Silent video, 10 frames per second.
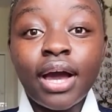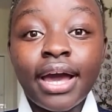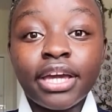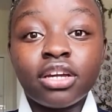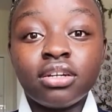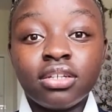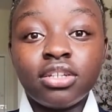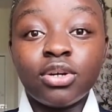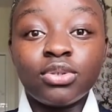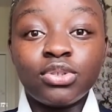I
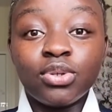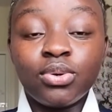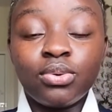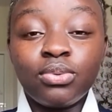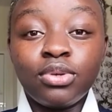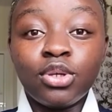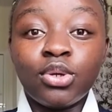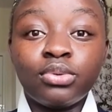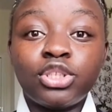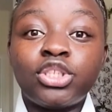could also, you
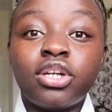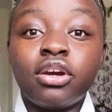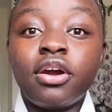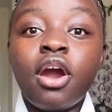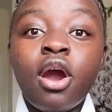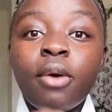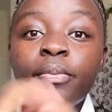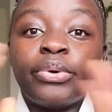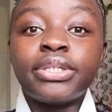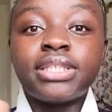know, share
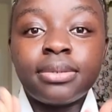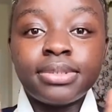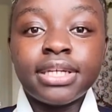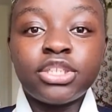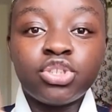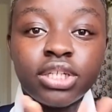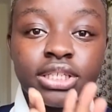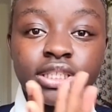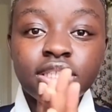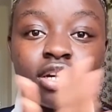more tips and
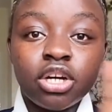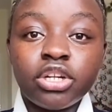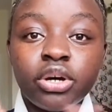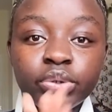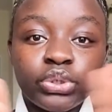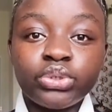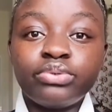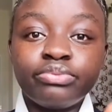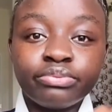tricks on how to,